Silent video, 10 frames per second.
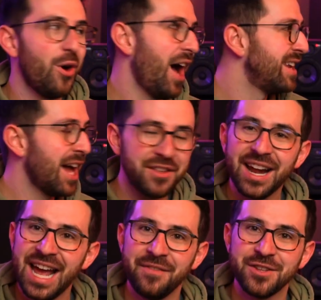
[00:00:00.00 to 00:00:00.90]
And now that I
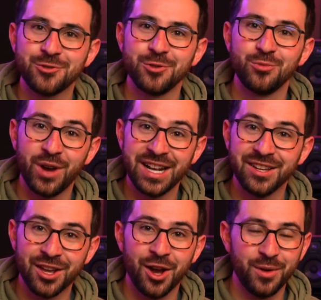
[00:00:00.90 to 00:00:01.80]
have this room ready
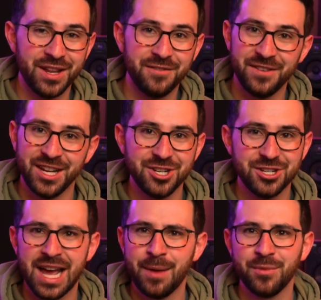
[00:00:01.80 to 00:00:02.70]
to go and
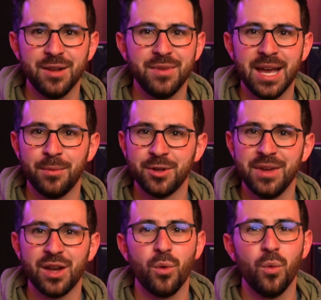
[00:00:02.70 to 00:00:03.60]
finished, I'm gonna be able to
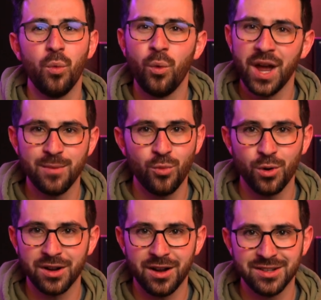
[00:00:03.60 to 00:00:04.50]
make way
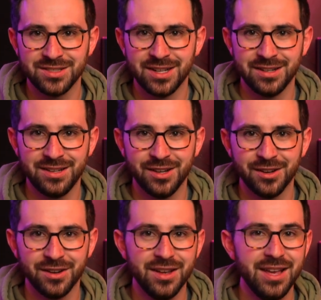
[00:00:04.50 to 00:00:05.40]
more content in
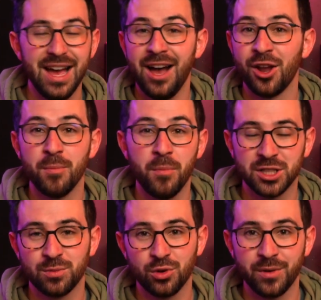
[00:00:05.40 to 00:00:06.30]
here on a
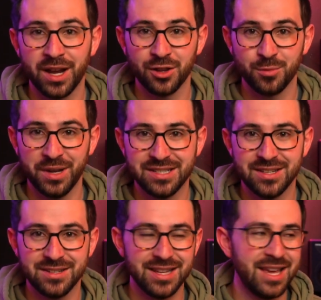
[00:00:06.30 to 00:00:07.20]
much more regular
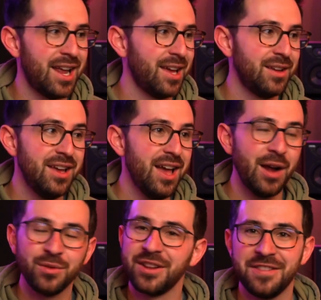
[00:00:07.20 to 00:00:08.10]
basis, and I
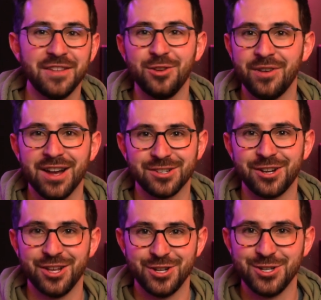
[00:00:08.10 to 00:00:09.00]
really think you guys are
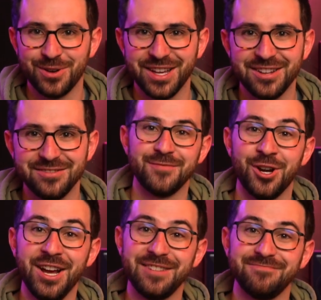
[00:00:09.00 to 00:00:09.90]
gonna enjoy it. All
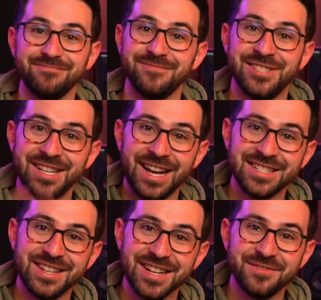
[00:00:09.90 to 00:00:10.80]
right, see you guys
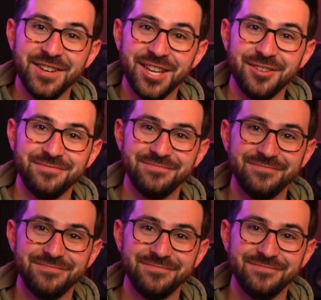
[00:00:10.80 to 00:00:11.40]
in the next video.